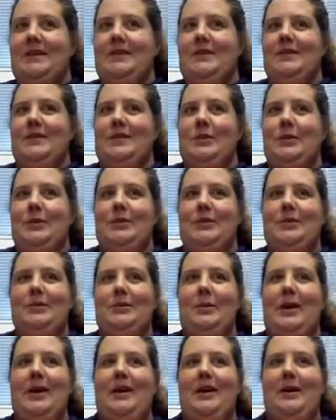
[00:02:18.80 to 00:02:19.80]
So to
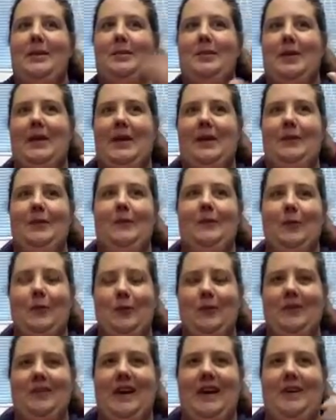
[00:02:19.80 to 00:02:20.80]
make up like a
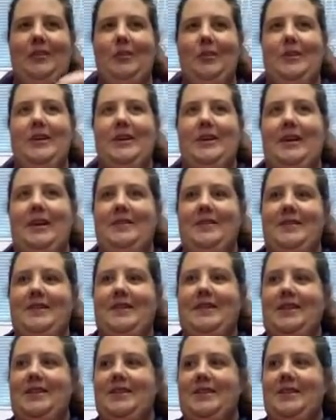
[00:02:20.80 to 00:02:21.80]
full salary, you have to
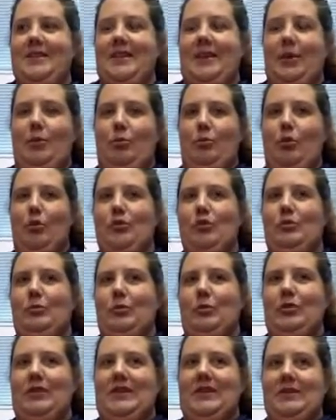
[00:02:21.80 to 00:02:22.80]
teach in like
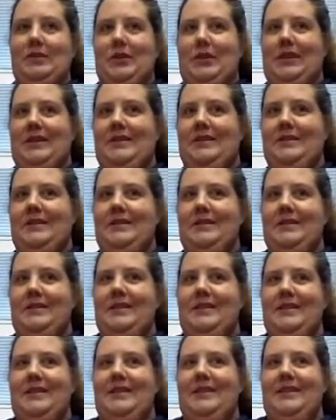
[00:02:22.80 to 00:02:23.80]
multiple districts.
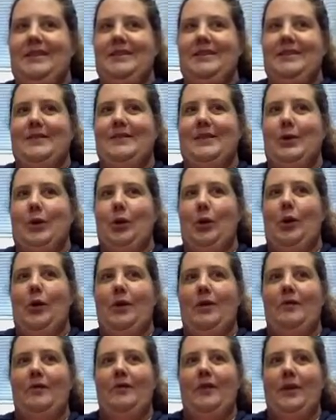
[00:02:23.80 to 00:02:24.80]
And so you're
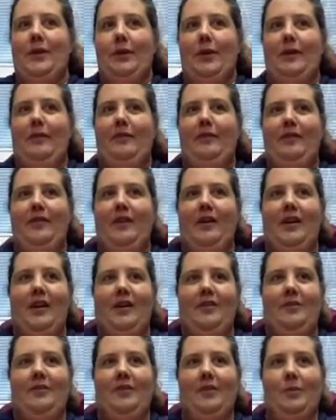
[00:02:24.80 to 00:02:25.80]
on the freeway
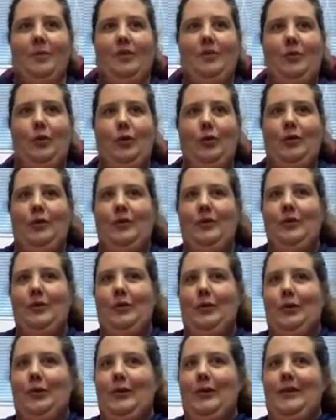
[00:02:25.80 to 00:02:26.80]
flying from school to
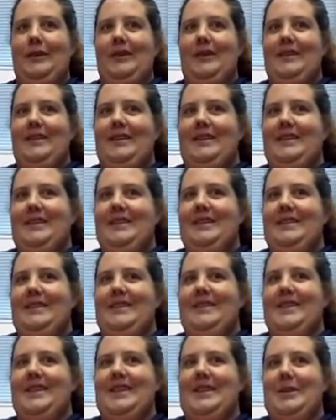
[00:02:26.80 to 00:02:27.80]
school
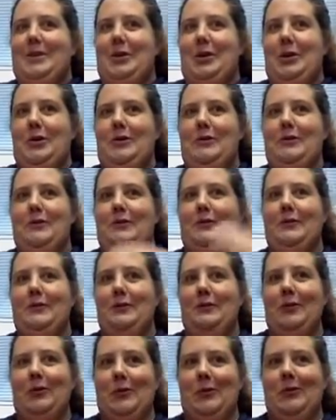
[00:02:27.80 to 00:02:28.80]
to get your
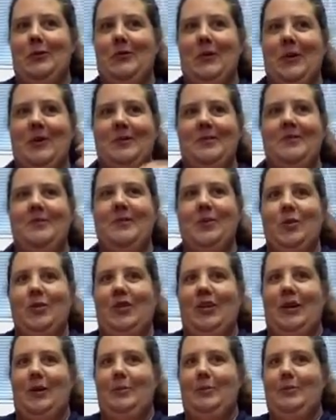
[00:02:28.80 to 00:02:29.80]

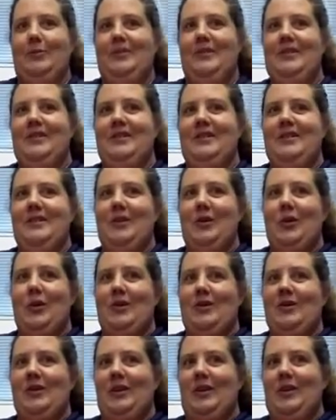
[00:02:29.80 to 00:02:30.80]
full-time
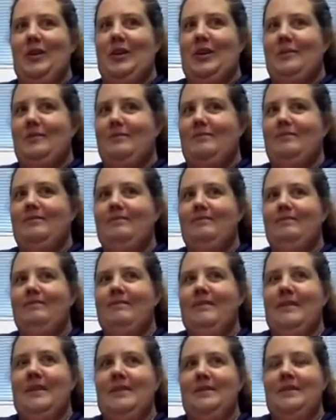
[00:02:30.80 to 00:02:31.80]
course load in.
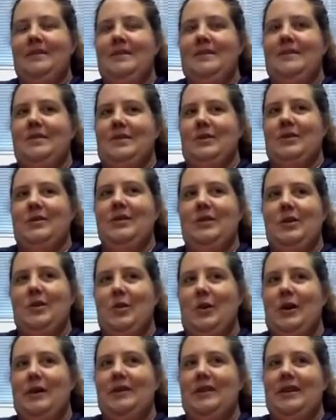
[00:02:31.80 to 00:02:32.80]
So it took a
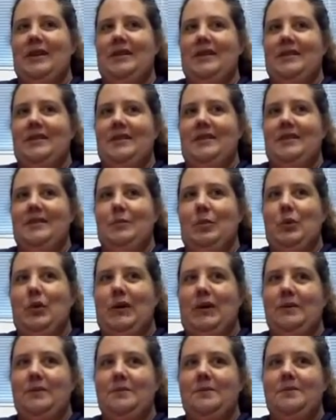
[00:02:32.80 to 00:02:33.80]
while to get to this
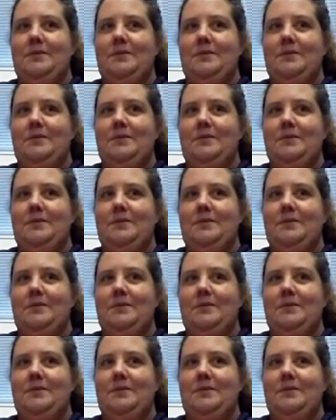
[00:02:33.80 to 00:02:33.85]
point.